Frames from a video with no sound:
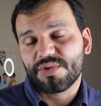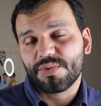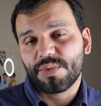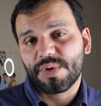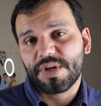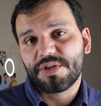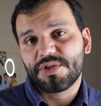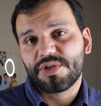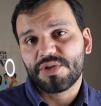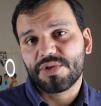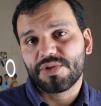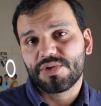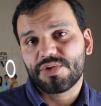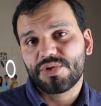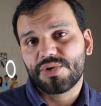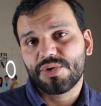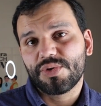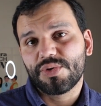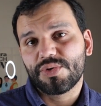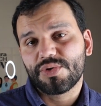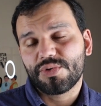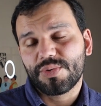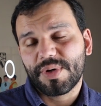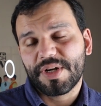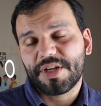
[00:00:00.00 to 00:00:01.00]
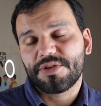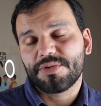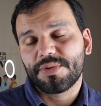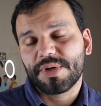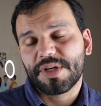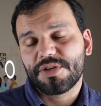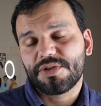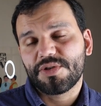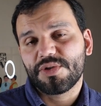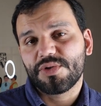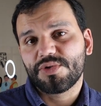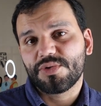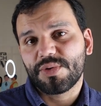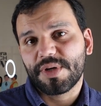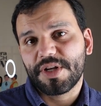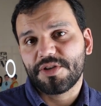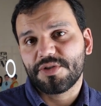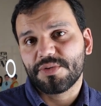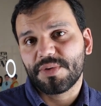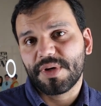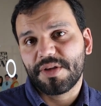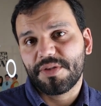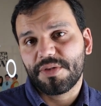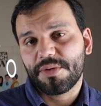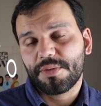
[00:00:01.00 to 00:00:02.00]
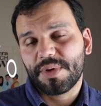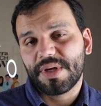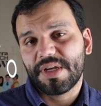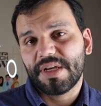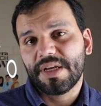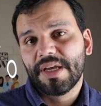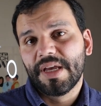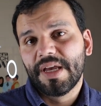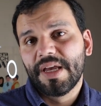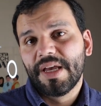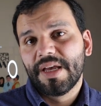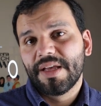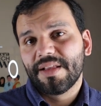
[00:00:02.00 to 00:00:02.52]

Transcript: 2022-2023.